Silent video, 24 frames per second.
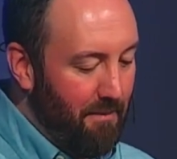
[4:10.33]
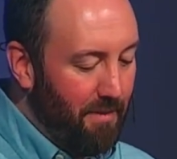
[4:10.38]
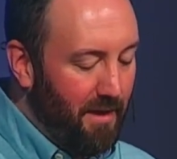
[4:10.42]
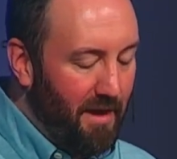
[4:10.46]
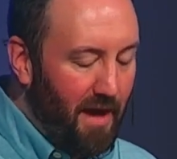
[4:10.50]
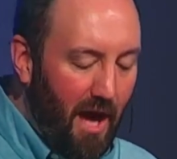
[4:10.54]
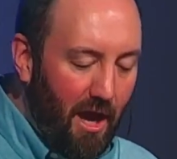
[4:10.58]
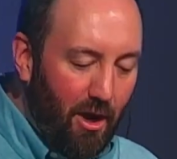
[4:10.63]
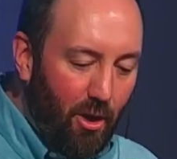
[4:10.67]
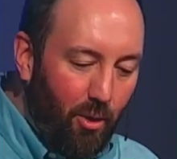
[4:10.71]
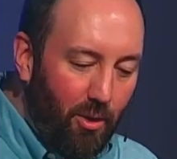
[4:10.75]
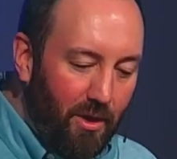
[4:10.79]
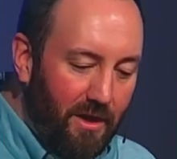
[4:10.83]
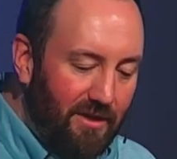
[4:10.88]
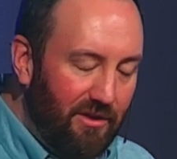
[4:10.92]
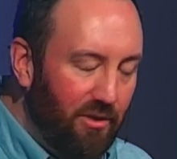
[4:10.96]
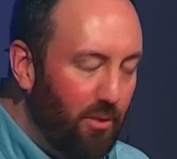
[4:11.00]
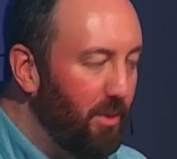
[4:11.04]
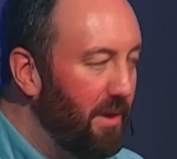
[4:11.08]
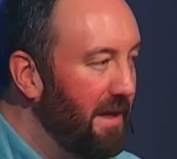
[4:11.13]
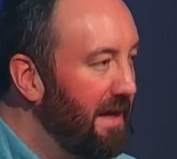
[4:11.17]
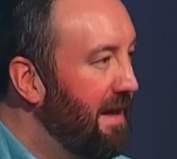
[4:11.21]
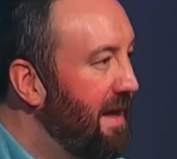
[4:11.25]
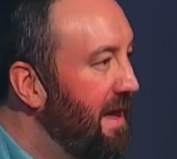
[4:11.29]
But not only
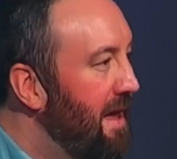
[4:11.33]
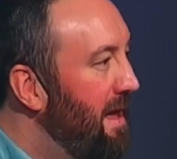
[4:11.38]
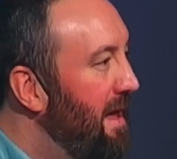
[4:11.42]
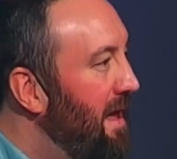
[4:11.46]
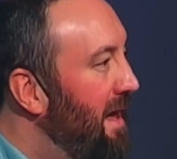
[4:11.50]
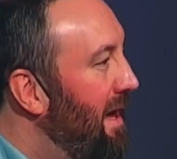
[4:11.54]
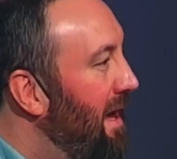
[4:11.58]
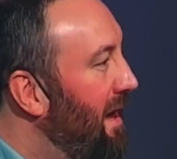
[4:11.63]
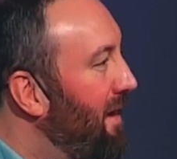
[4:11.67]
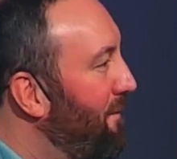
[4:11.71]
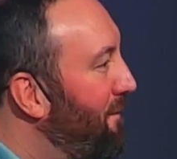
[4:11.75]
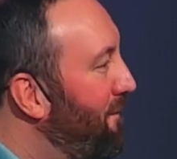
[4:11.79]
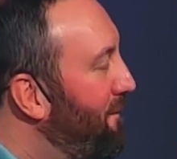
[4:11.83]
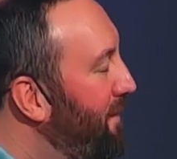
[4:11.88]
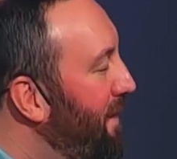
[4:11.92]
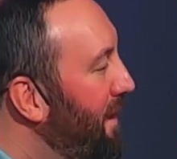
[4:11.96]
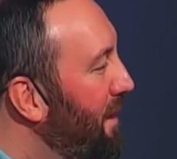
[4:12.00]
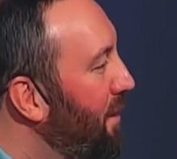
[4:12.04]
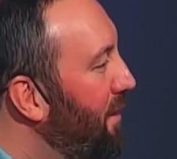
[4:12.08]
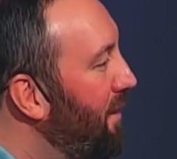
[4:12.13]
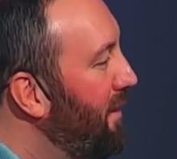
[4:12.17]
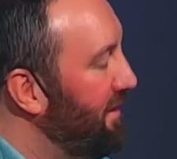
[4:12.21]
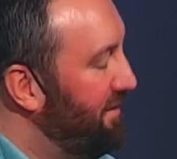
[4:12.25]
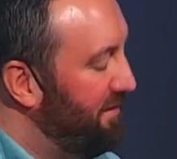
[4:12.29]
do we
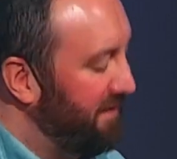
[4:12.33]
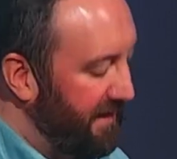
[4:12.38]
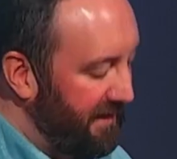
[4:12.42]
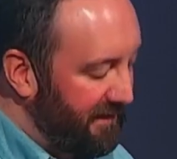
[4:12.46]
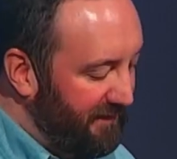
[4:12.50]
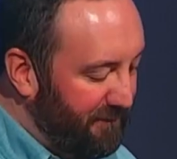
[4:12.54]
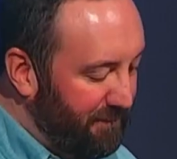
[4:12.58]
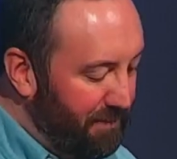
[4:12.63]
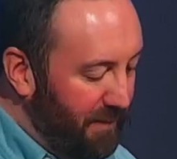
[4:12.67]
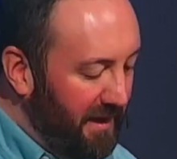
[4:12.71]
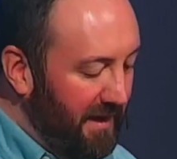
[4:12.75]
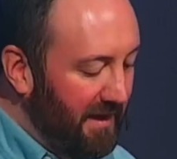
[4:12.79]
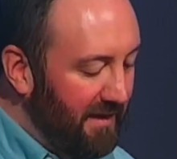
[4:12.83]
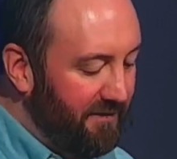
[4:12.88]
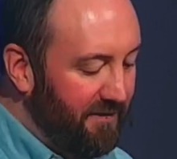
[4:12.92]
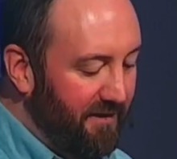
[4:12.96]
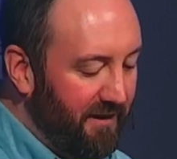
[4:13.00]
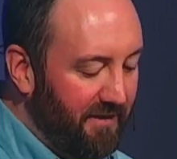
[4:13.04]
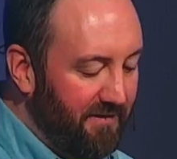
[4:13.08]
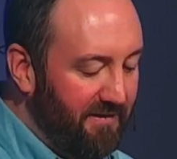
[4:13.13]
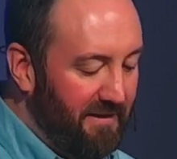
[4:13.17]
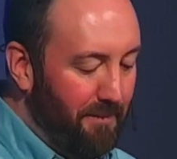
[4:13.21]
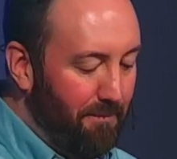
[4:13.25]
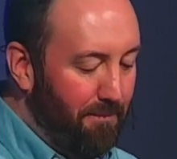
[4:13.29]
feel this and experience
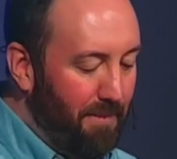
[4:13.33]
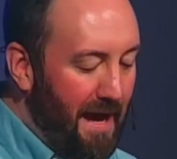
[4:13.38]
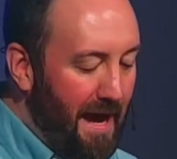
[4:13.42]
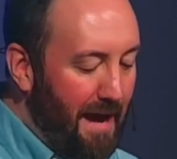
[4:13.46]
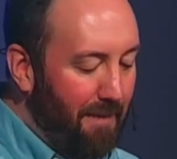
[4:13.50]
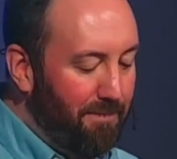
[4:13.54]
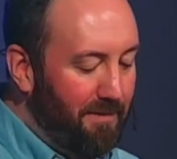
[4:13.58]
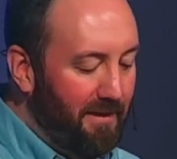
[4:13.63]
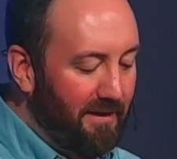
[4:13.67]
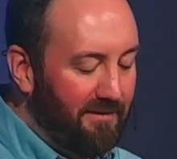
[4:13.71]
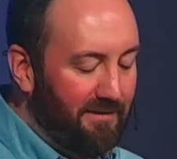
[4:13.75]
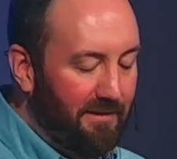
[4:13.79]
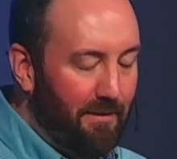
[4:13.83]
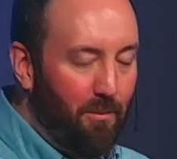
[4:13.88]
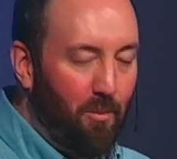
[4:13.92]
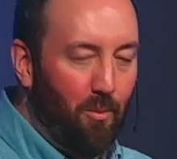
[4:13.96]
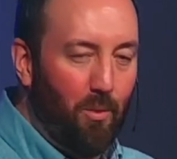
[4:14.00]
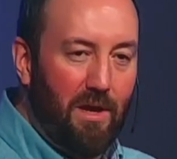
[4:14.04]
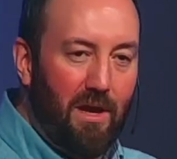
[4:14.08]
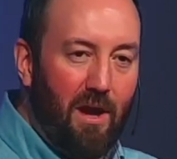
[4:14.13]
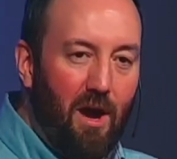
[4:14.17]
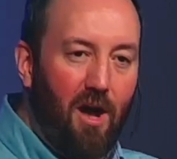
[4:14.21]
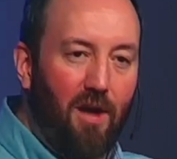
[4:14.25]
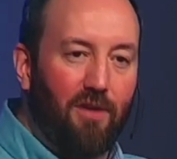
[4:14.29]
this in
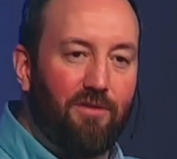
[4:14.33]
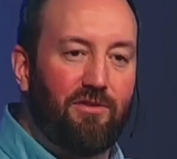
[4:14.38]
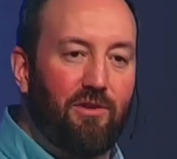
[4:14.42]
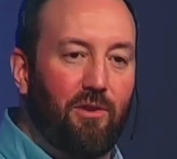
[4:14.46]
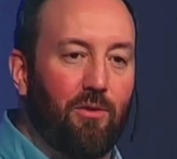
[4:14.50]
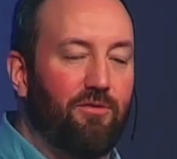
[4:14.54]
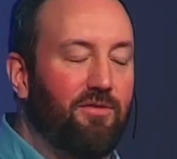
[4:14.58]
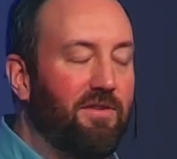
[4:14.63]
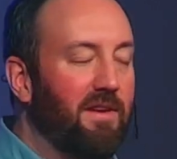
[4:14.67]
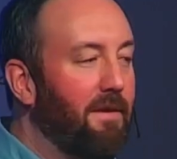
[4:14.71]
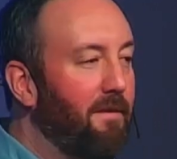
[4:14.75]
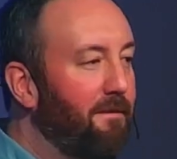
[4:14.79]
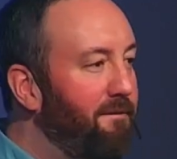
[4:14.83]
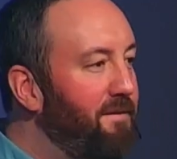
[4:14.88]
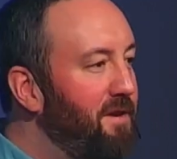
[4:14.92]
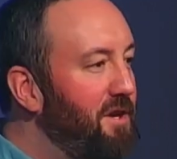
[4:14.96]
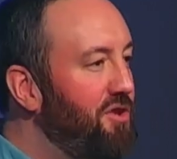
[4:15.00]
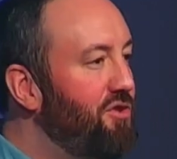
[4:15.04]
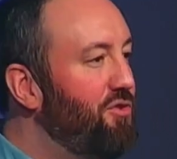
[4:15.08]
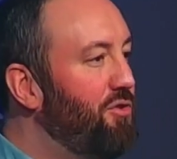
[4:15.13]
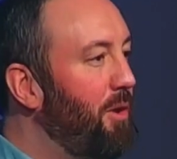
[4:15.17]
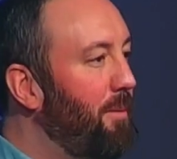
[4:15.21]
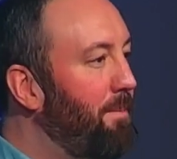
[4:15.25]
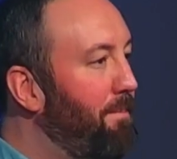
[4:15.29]
baptism, we also see a
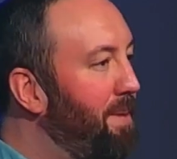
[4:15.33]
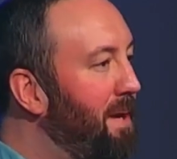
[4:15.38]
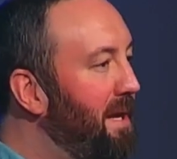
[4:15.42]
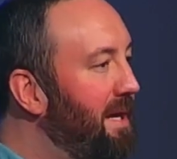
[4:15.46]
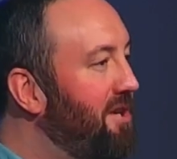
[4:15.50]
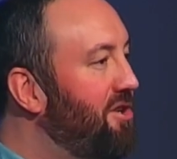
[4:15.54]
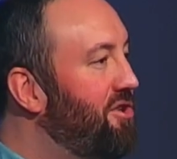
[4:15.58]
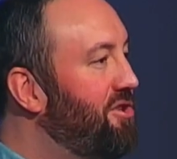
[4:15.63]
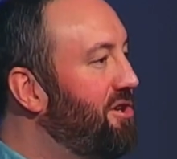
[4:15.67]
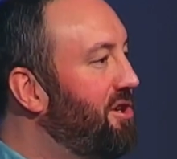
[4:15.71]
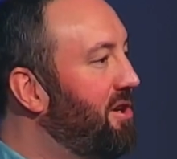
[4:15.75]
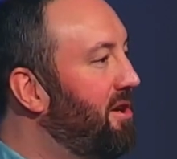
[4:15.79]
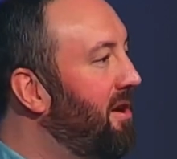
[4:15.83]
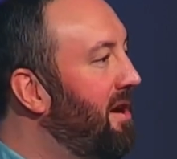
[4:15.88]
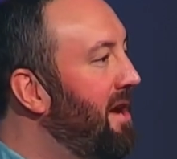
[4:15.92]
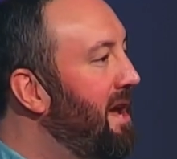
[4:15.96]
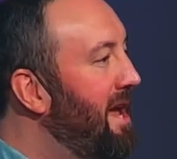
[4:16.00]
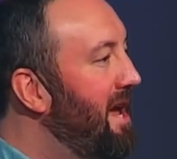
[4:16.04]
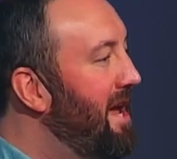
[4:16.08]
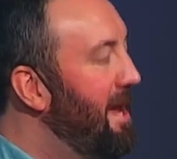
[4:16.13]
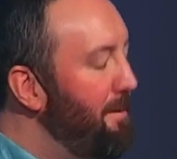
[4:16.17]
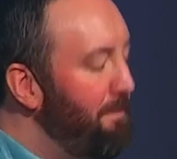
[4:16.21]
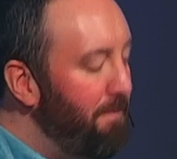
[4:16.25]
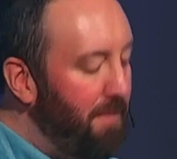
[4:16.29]
visual picture
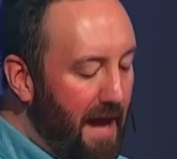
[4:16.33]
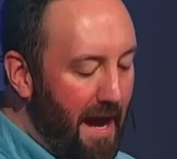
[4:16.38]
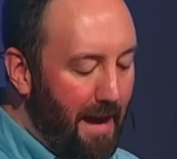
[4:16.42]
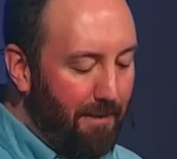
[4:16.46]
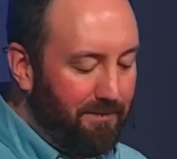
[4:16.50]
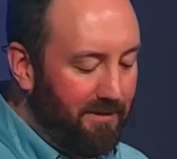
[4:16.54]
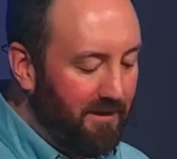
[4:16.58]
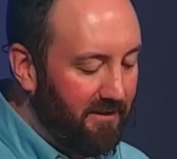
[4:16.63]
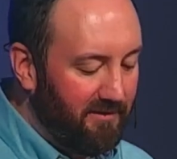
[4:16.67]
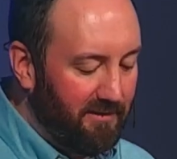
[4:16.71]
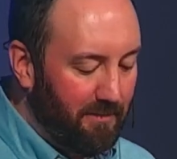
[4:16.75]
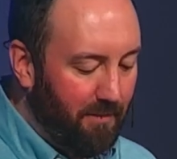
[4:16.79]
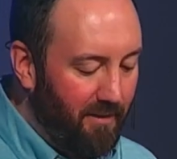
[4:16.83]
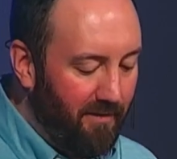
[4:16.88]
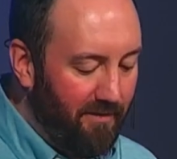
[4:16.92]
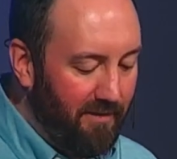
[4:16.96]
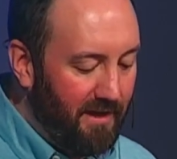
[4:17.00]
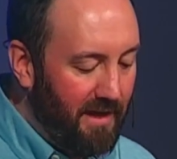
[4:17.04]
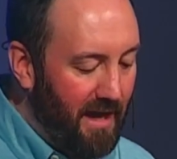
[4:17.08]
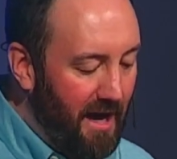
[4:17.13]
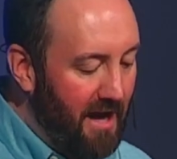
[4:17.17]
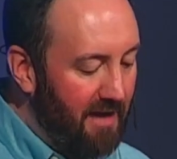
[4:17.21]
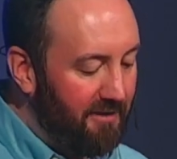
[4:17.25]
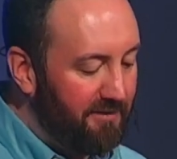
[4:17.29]
in baptism of
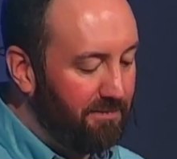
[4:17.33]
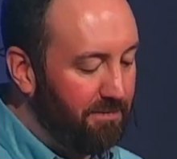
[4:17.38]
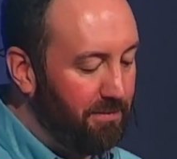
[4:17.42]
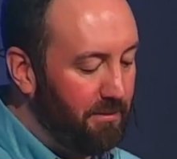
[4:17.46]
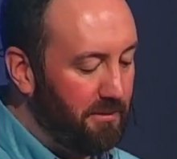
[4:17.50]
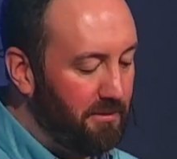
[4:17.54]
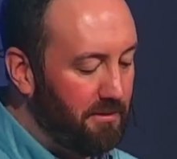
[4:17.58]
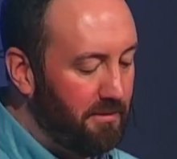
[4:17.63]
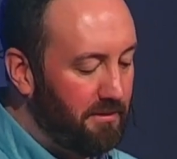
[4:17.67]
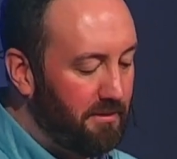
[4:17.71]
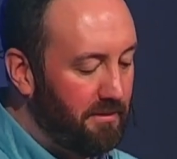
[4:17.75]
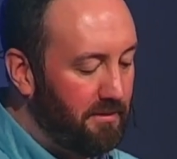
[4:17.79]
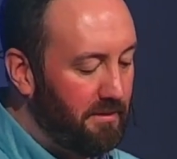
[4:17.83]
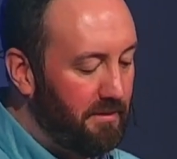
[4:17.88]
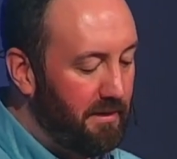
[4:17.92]
the gospel.